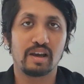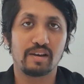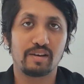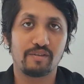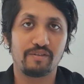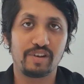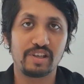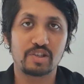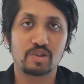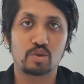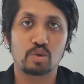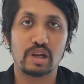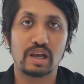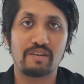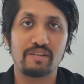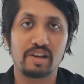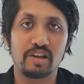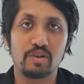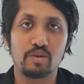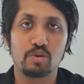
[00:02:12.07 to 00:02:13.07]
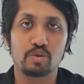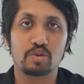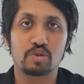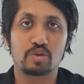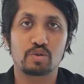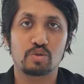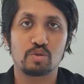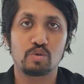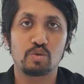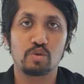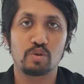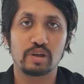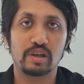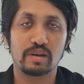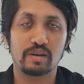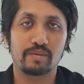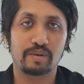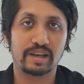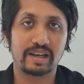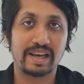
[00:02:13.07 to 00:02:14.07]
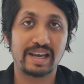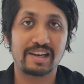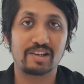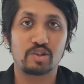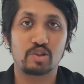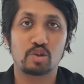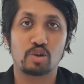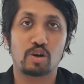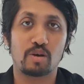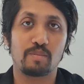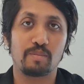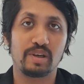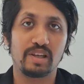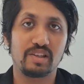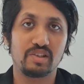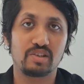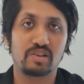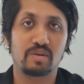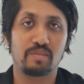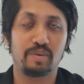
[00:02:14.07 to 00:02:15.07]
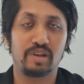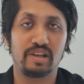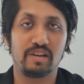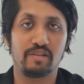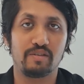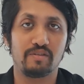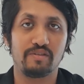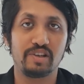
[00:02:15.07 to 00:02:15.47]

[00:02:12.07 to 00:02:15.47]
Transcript: which tool I will use to get job in Germany,